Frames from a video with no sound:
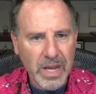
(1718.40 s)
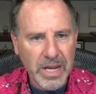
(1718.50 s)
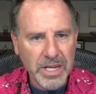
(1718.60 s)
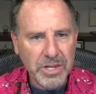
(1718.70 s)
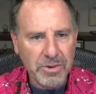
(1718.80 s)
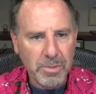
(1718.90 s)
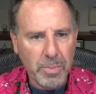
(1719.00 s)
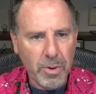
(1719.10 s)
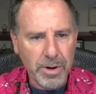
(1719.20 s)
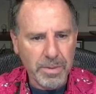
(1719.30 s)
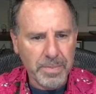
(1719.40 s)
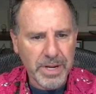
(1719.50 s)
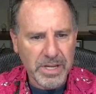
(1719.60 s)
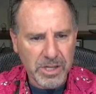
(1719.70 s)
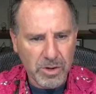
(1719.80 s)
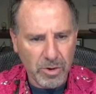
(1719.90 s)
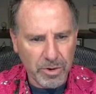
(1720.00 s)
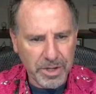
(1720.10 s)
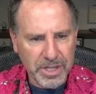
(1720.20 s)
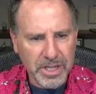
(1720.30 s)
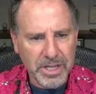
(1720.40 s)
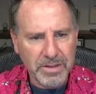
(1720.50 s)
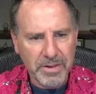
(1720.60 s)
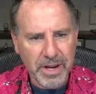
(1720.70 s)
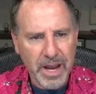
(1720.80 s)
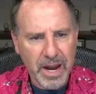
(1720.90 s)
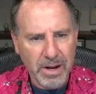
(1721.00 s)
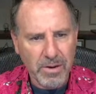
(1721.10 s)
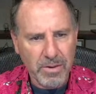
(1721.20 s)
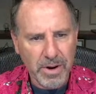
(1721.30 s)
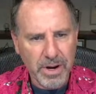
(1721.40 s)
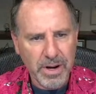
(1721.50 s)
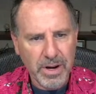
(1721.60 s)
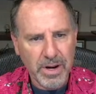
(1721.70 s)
And these are important because gold is in a different category.